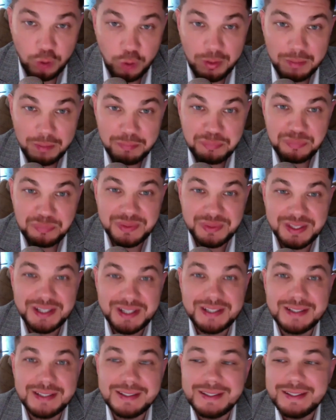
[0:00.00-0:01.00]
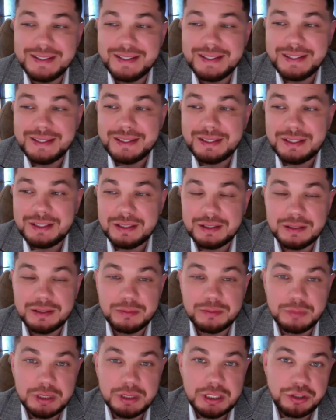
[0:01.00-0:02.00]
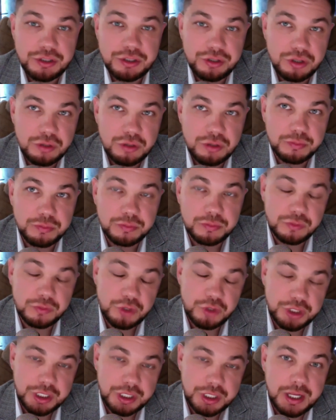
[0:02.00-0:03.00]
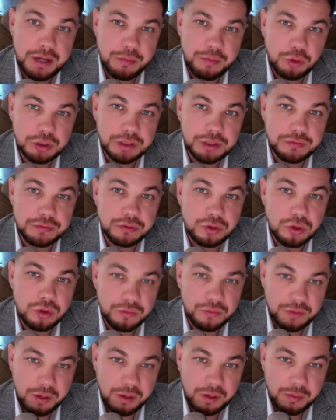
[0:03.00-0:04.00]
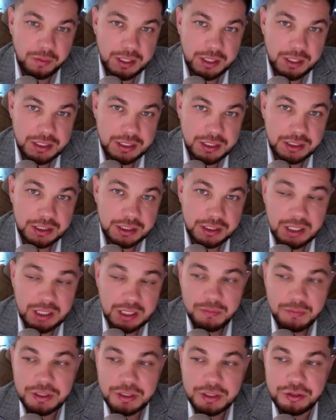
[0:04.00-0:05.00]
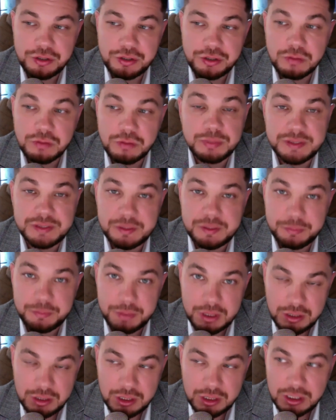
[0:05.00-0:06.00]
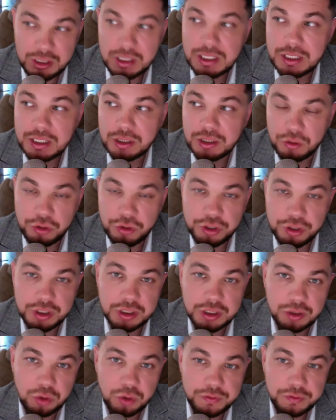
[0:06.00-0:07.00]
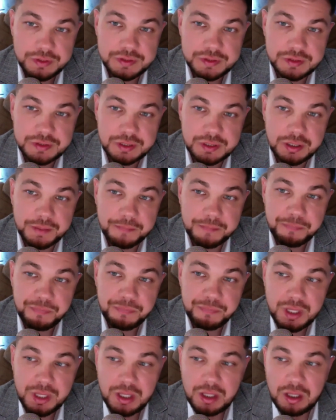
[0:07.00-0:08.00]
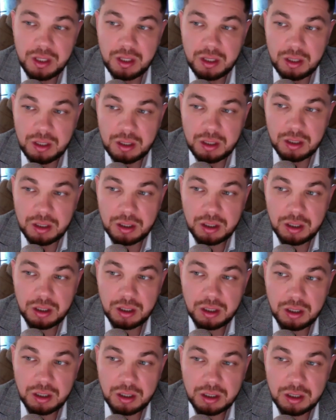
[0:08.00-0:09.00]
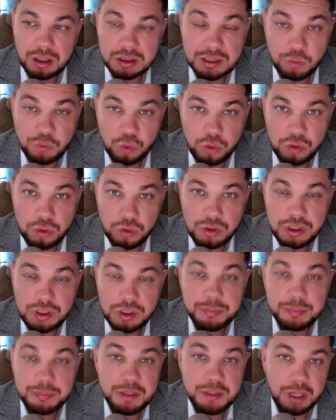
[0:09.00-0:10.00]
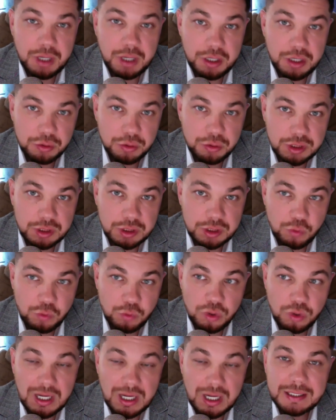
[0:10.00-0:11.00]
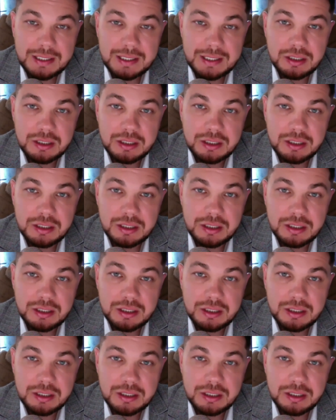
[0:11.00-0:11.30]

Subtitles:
It will be in full swing, and then the format of our operations will change, of course, and then we will gradually start